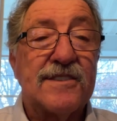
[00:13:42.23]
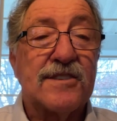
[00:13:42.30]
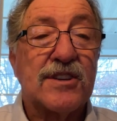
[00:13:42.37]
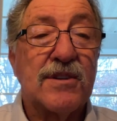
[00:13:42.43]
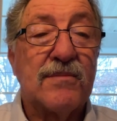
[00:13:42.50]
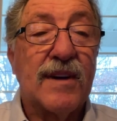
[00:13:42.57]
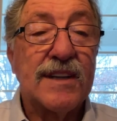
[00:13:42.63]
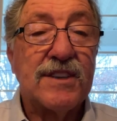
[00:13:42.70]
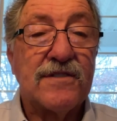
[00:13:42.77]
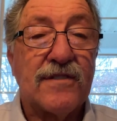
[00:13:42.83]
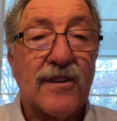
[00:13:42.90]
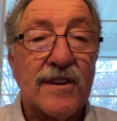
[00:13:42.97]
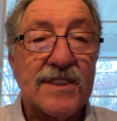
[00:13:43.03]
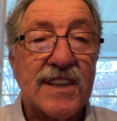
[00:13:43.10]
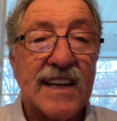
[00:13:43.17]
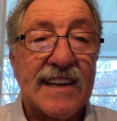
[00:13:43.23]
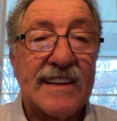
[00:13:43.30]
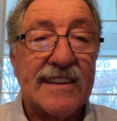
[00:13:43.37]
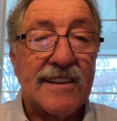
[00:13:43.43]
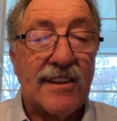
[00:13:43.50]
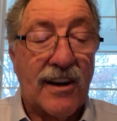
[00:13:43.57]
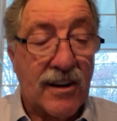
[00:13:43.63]
So much for singing
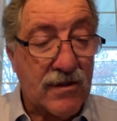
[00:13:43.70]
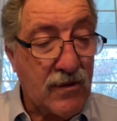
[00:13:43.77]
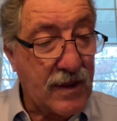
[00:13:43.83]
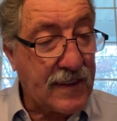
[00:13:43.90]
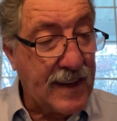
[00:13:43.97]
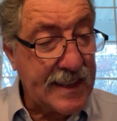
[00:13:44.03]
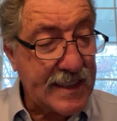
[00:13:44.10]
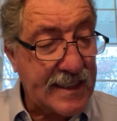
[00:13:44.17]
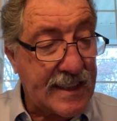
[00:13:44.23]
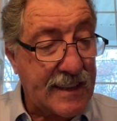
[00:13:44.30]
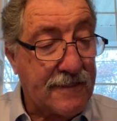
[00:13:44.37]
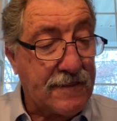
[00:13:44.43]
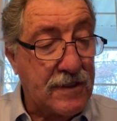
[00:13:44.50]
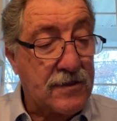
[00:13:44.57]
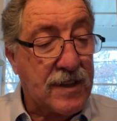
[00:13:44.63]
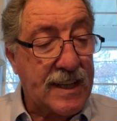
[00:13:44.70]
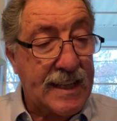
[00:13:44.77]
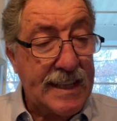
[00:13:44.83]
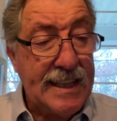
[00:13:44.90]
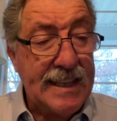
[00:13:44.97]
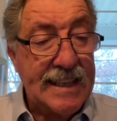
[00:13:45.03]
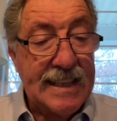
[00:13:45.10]
along with us. If you
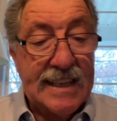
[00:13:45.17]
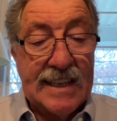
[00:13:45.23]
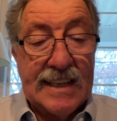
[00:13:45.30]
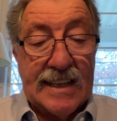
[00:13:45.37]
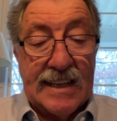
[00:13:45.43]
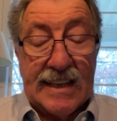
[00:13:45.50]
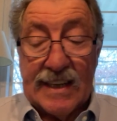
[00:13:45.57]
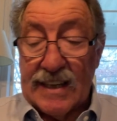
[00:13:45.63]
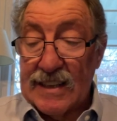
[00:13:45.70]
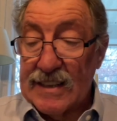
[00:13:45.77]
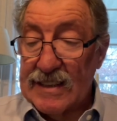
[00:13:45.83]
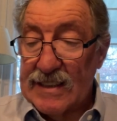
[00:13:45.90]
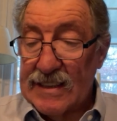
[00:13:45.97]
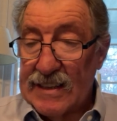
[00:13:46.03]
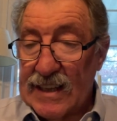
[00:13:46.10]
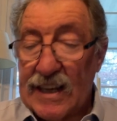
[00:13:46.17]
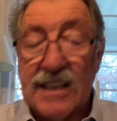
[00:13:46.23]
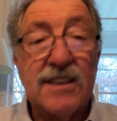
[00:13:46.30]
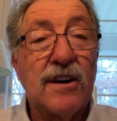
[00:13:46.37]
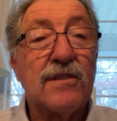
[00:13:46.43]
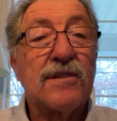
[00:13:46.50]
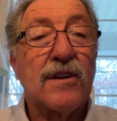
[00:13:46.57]
did, I
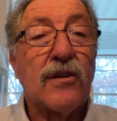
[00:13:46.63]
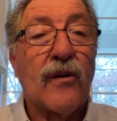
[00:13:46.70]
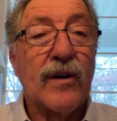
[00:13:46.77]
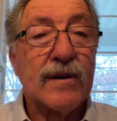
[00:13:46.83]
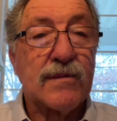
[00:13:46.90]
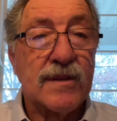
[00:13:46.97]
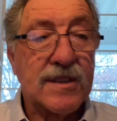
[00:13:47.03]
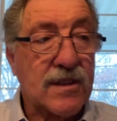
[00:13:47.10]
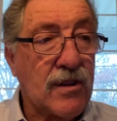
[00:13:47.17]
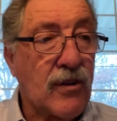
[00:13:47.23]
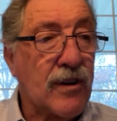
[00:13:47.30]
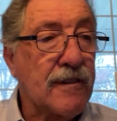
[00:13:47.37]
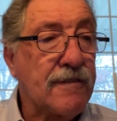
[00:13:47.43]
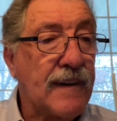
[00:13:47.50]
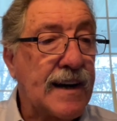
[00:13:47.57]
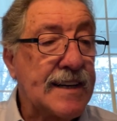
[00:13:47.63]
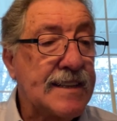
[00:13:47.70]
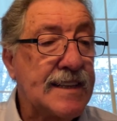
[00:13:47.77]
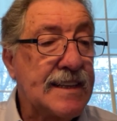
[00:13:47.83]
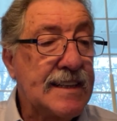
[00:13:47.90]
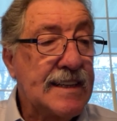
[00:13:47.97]
know the Lord was glorified.